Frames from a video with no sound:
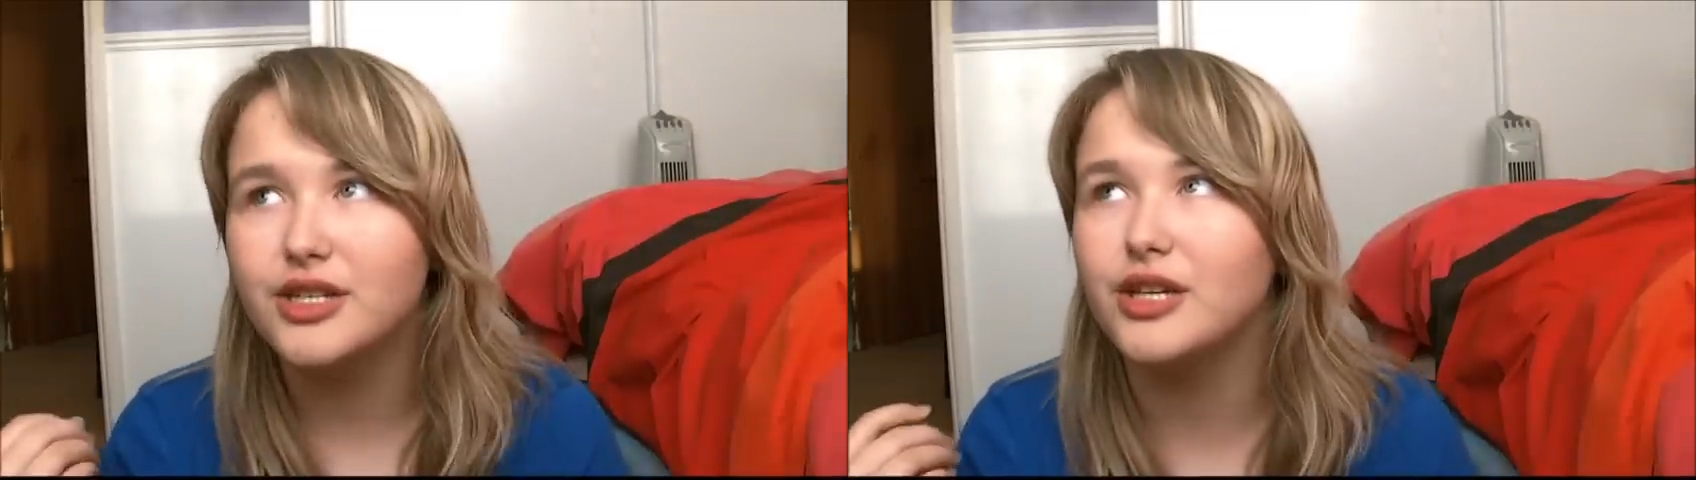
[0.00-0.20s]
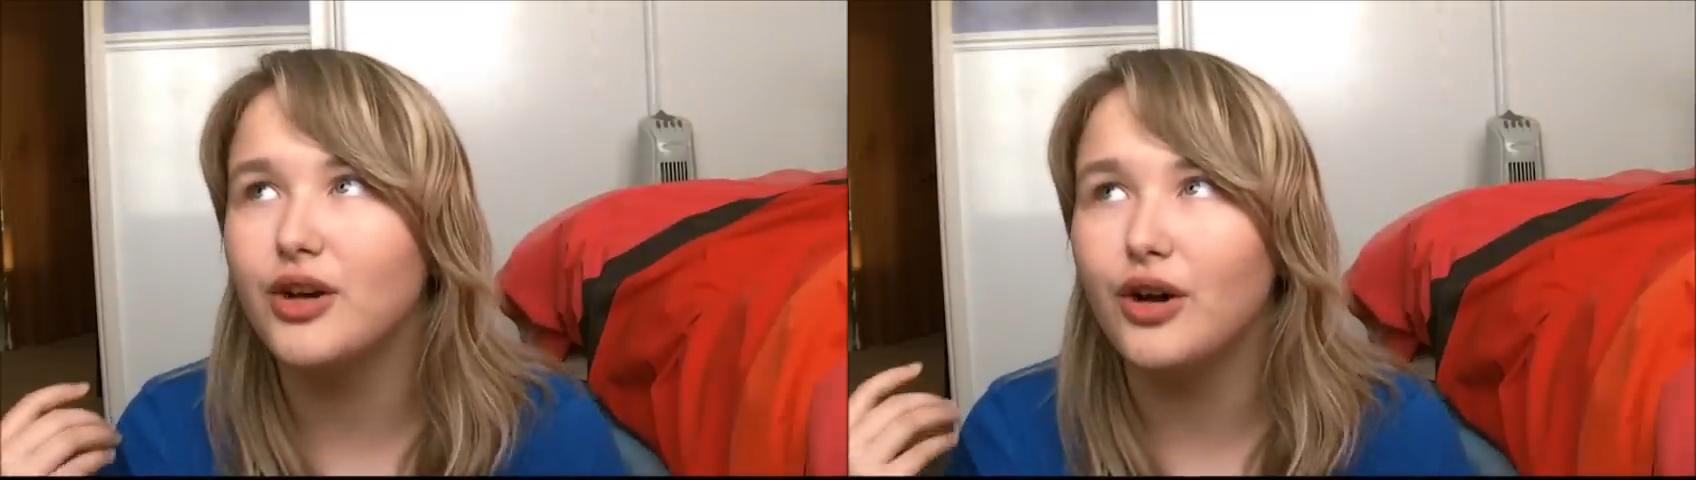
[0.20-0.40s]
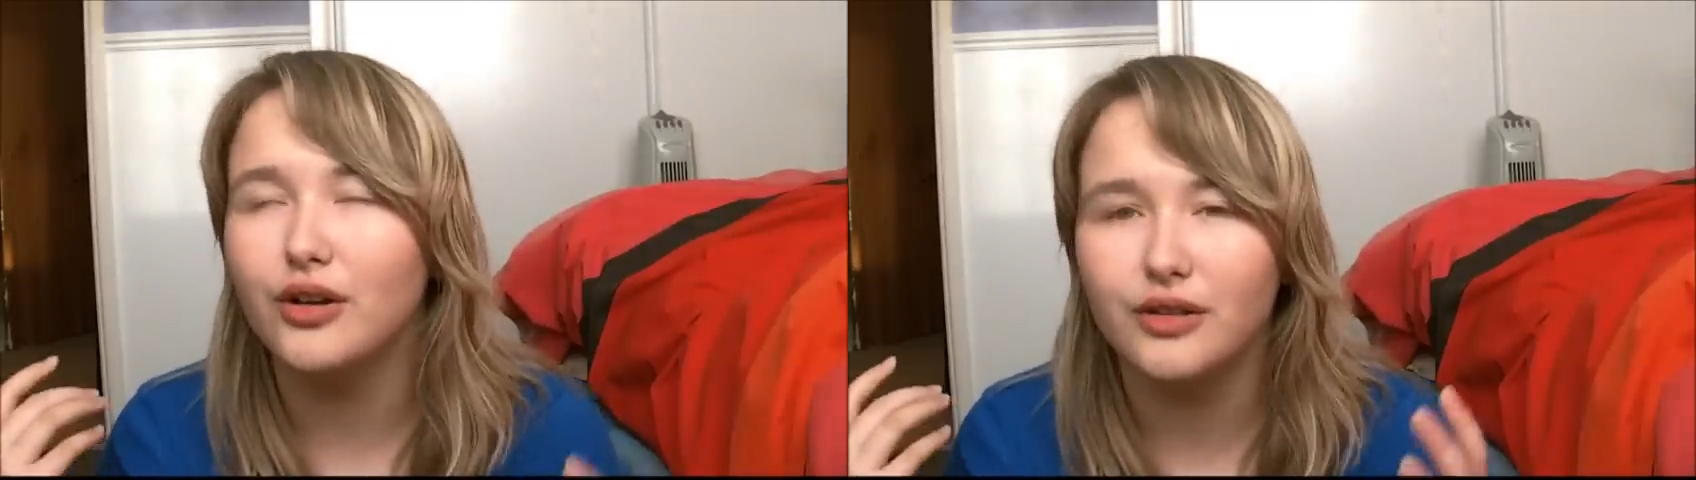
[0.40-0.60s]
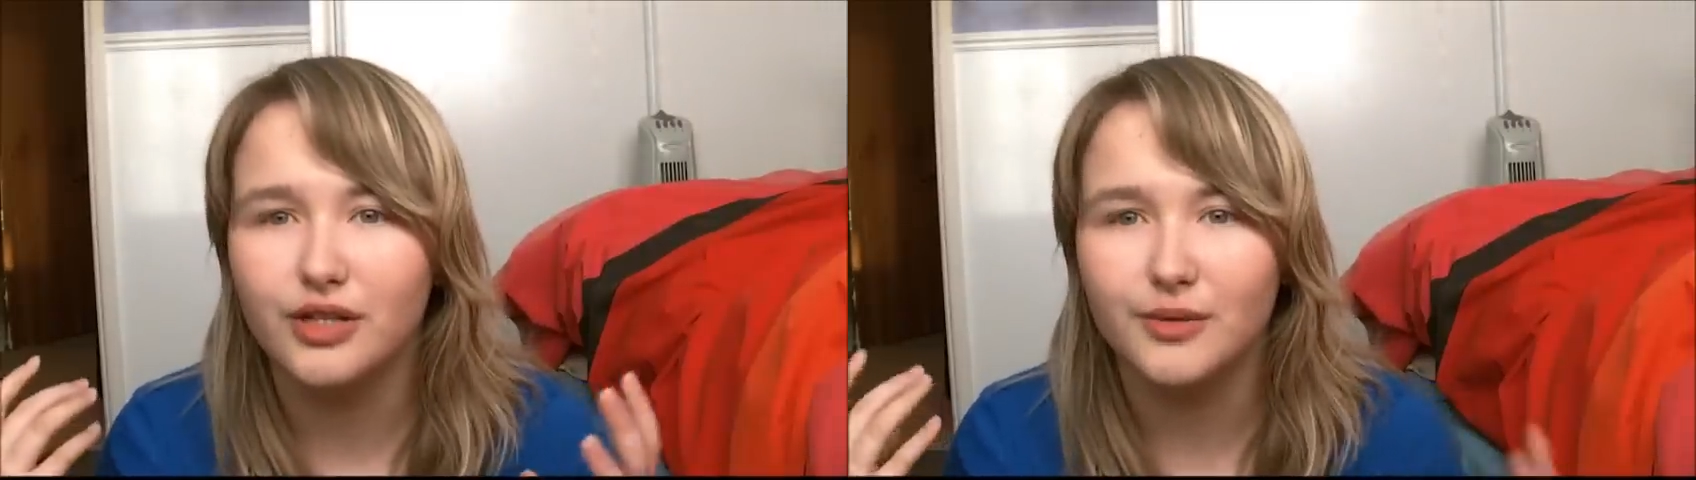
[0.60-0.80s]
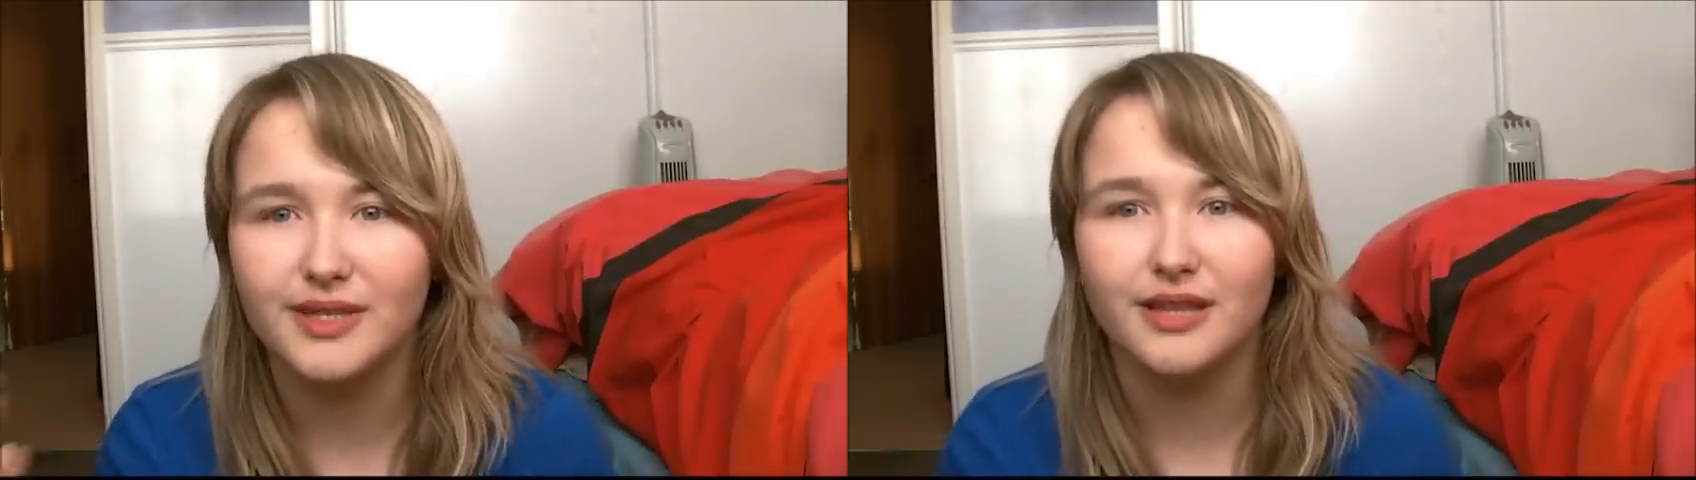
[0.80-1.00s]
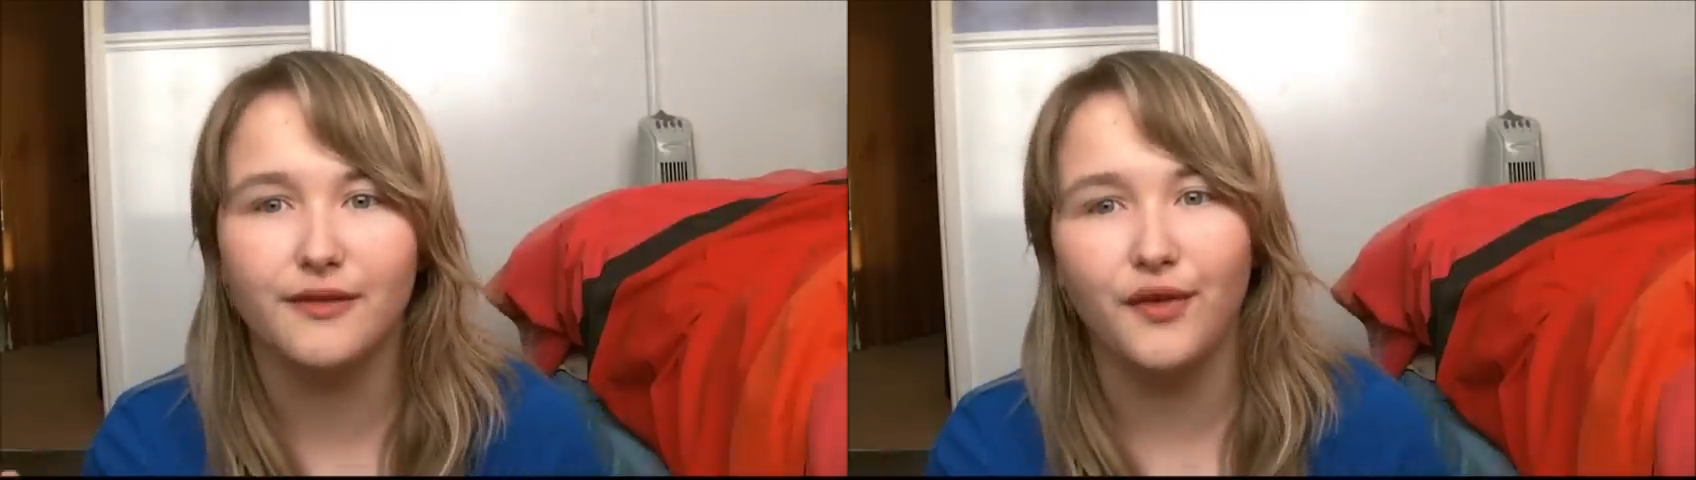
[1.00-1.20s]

She was in the